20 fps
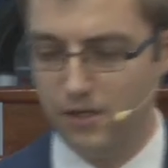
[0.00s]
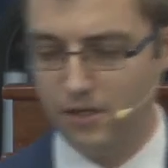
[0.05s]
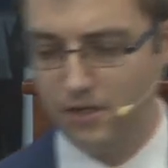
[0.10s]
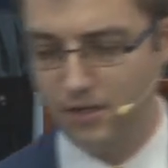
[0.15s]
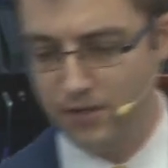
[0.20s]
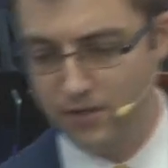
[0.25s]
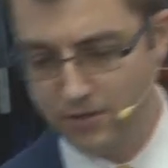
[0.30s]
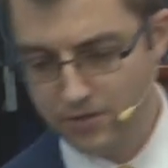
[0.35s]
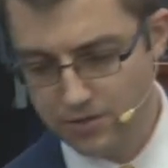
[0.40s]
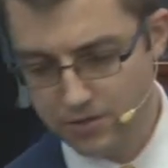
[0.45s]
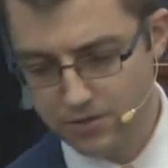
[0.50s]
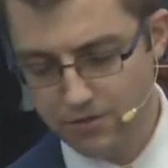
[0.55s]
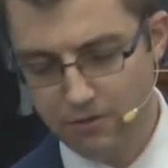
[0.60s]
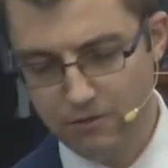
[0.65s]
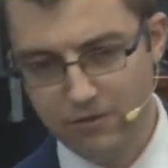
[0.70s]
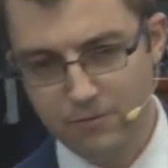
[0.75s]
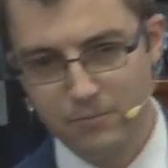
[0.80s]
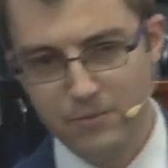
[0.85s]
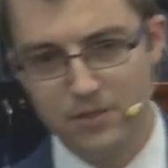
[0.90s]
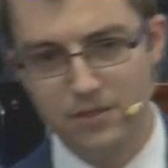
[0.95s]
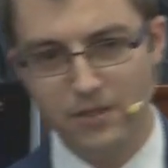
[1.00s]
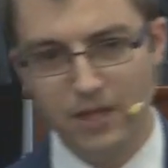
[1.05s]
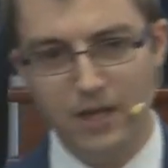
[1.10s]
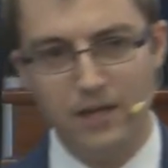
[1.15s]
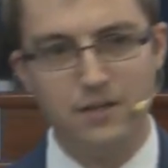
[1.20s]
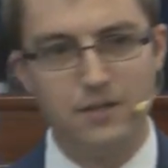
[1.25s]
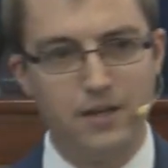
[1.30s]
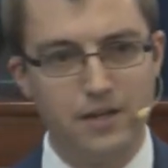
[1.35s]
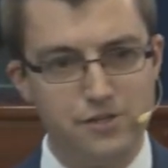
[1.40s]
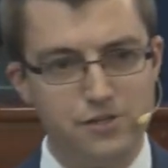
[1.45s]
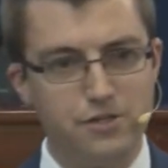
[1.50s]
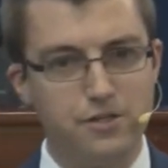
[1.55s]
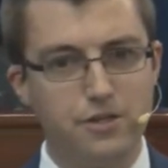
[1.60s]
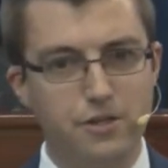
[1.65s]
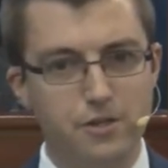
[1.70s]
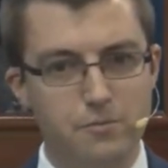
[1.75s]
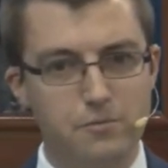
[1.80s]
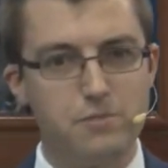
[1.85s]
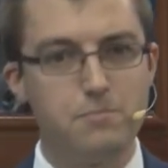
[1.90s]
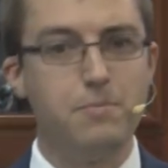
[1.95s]
uh, Solomon, Adonijah
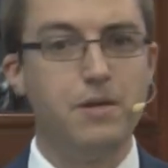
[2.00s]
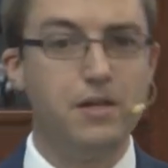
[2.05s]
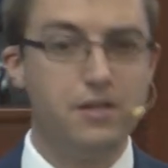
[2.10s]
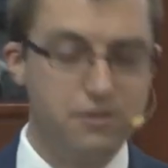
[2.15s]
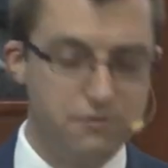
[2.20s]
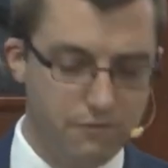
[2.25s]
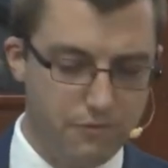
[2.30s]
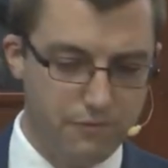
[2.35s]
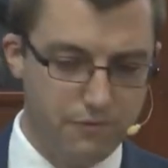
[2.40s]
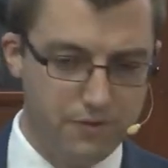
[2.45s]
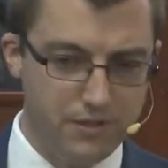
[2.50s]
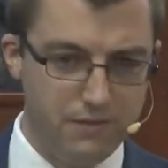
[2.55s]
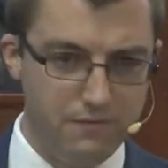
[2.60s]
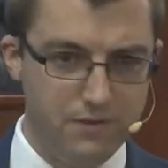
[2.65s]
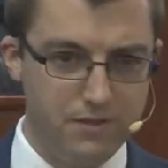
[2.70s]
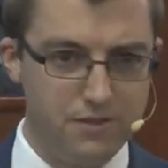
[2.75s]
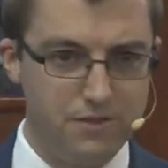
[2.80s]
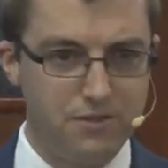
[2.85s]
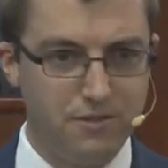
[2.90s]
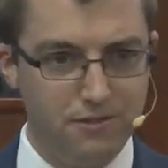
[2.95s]
comes, begs for forgiveness.